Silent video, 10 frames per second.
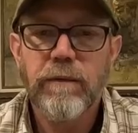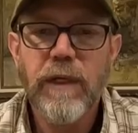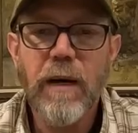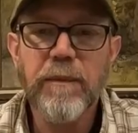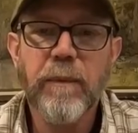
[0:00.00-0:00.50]

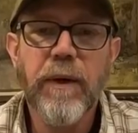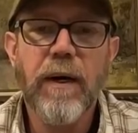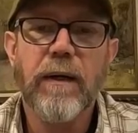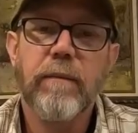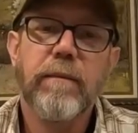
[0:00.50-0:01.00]
Top to
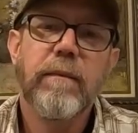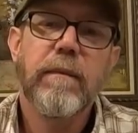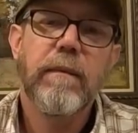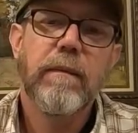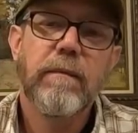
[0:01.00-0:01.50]
bottom,
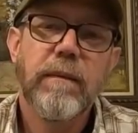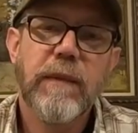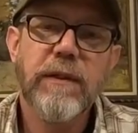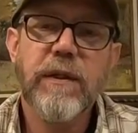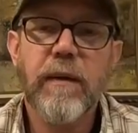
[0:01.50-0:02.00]

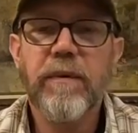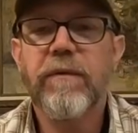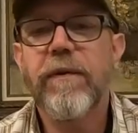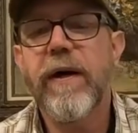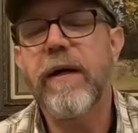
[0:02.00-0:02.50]
this
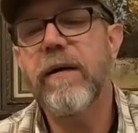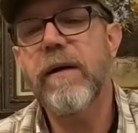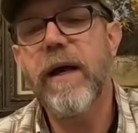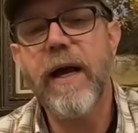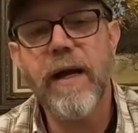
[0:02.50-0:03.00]

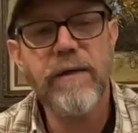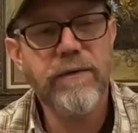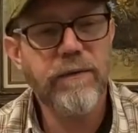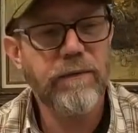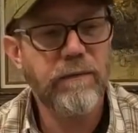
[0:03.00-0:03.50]
amplifier,
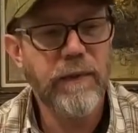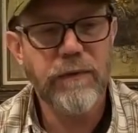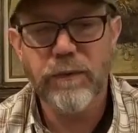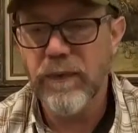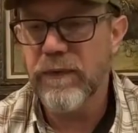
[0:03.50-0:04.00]
as
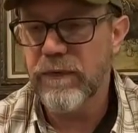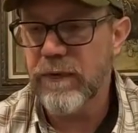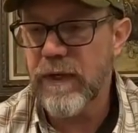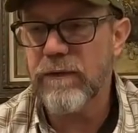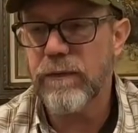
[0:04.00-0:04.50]
this one
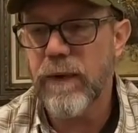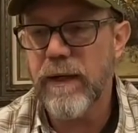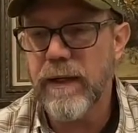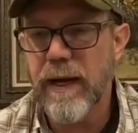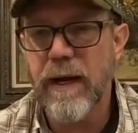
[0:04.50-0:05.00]
sits
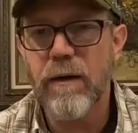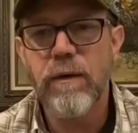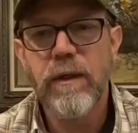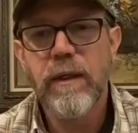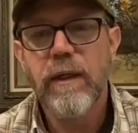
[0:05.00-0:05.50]
right now,